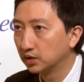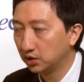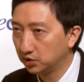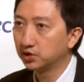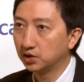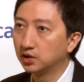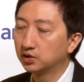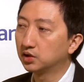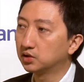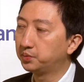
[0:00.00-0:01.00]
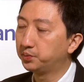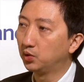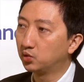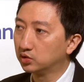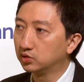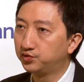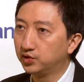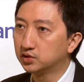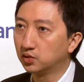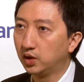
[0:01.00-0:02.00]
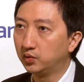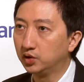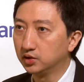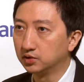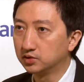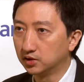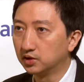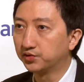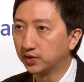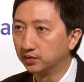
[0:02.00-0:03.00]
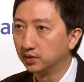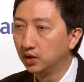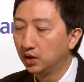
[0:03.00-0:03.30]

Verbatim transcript: Uh, it, uh, the, the progression-free survival is significant.